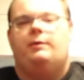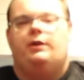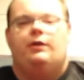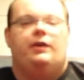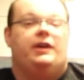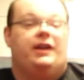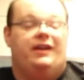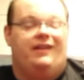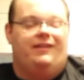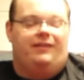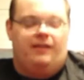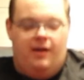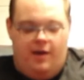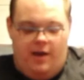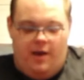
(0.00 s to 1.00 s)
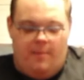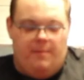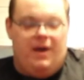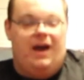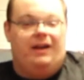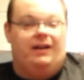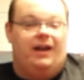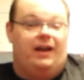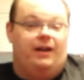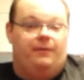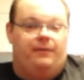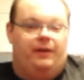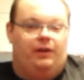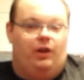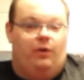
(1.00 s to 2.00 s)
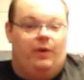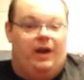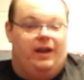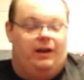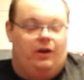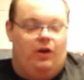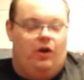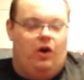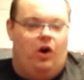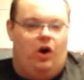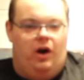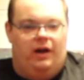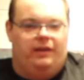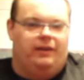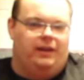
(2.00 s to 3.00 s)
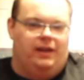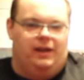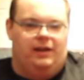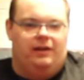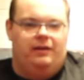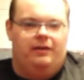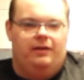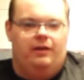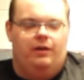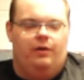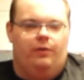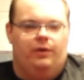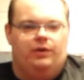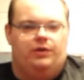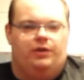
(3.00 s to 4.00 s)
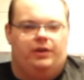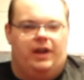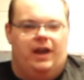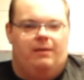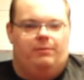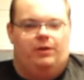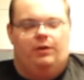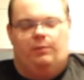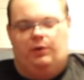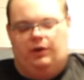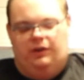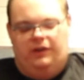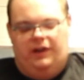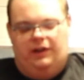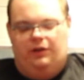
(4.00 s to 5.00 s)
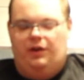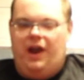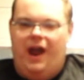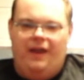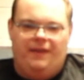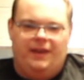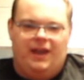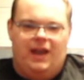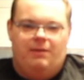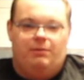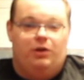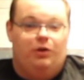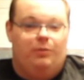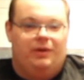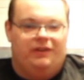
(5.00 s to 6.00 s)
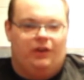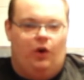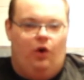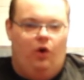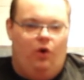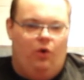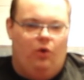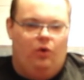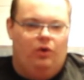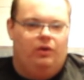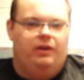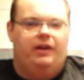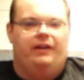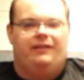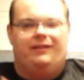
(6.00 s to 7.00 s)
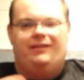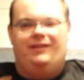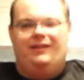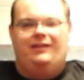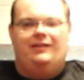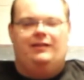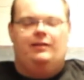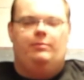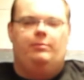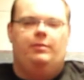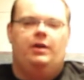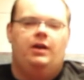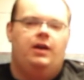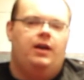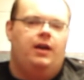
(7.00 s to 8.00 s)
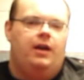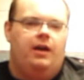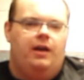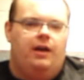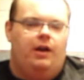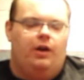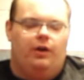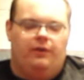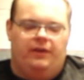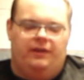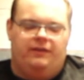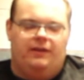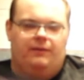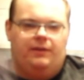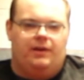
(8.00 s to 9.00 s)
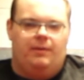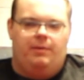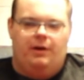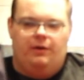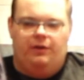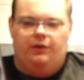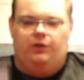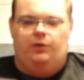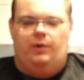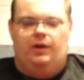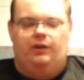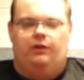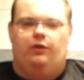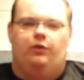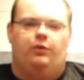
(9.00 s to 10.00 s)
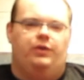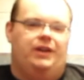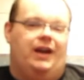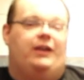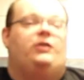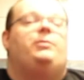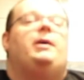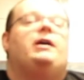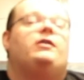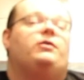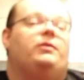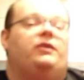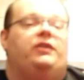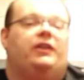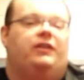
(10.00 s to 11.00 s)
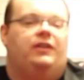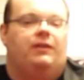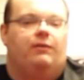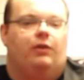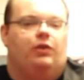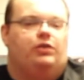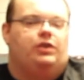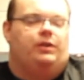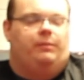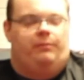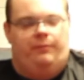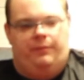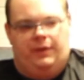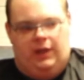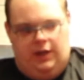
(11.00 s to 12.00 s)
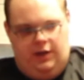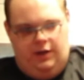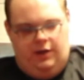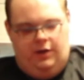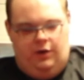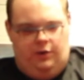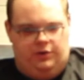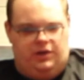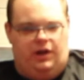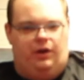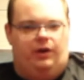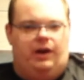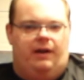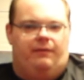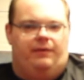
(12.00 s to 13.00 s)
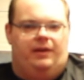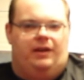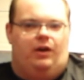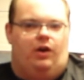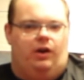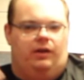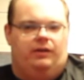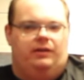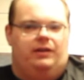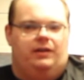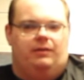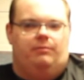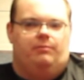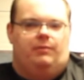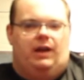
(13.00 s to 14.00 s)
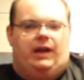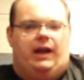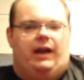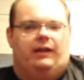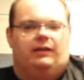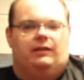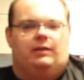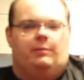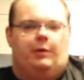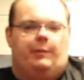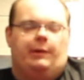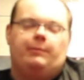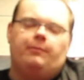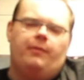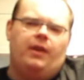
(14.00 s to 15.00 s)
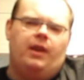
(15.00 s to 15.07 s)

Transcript: to be doing is Madden NFL 08 on the original GameCube. We're going to take a look at the GameCube as a whole, as a system, all that stuff, and compare this one to the Xbox 360 version, which I don't have it all in my hand at the moment.